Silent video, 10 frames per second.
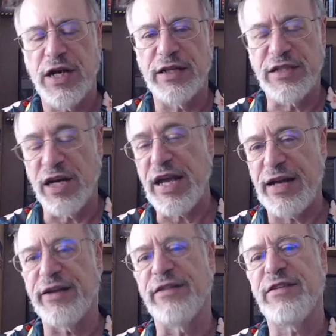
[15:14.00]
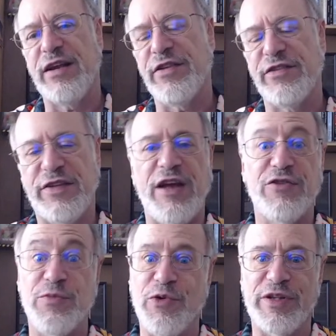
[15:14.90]
Doug Hanning setting the
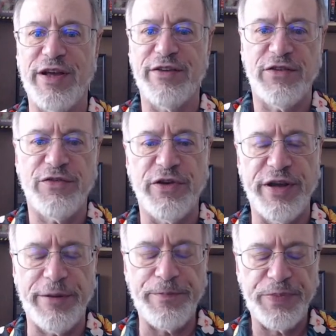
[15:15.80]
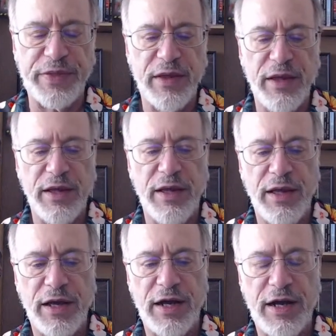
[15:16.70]
stage more or less for him.
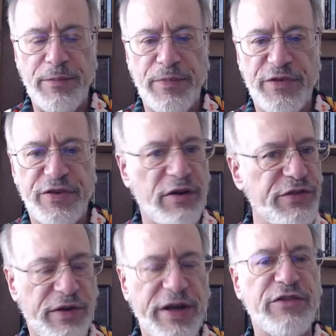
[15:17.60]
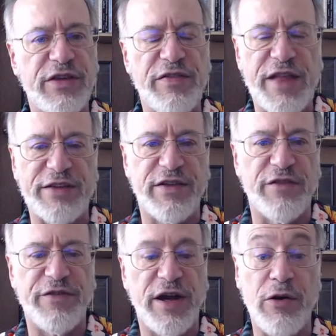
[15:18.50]
So I was very interested in that
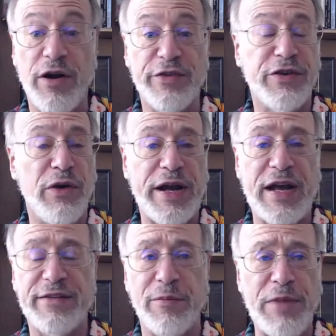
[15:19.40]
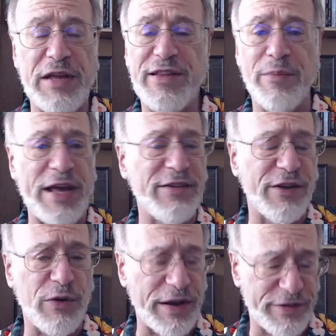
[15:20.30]
stuff. I got to meet the amazing
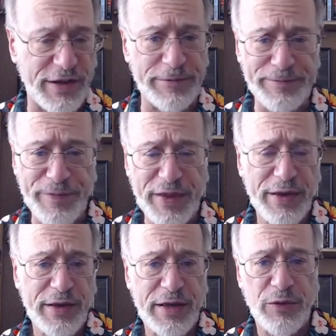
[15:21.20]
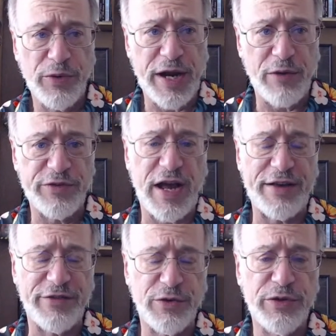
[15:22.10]
Kreskin when I was a high
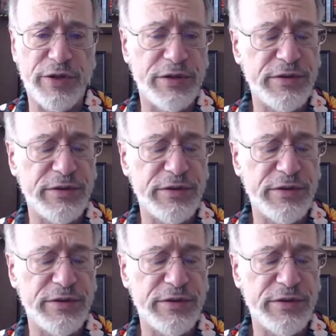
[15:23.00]
schooler.